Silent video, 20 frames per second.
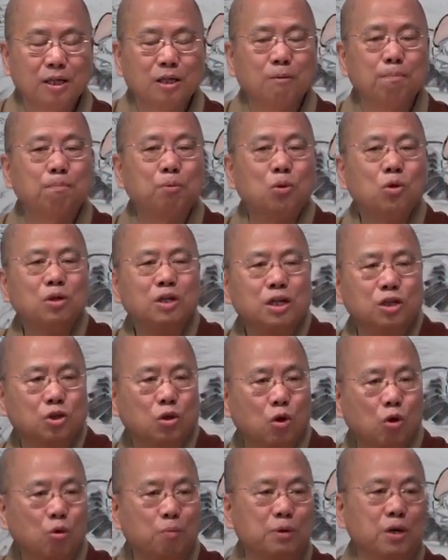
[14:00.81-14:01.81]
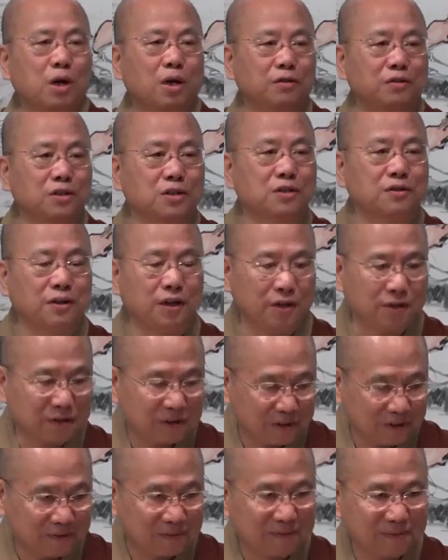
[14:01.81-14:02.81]
The Buddha told me all these
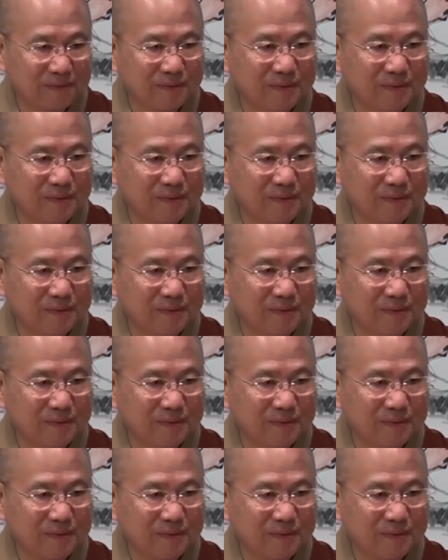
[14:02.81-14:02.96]
things.